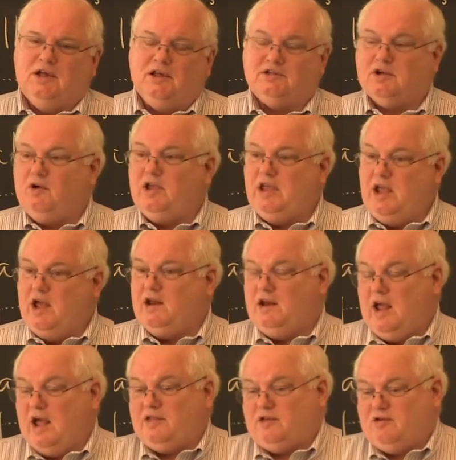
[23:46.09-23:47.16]
And so he had
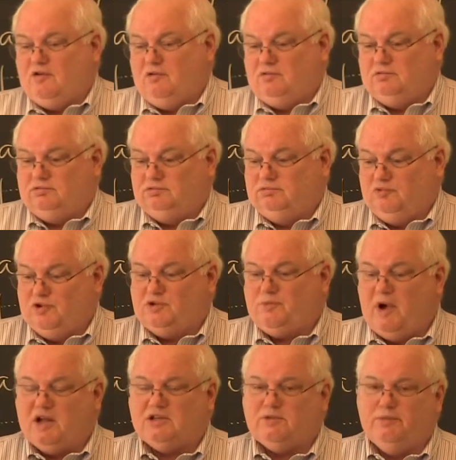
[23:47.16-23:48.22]
an ethical
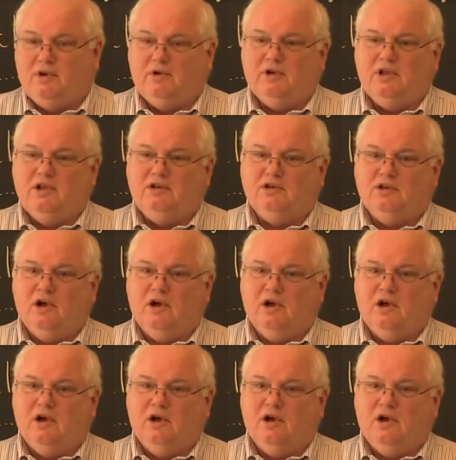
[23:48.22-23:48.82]
responsibility to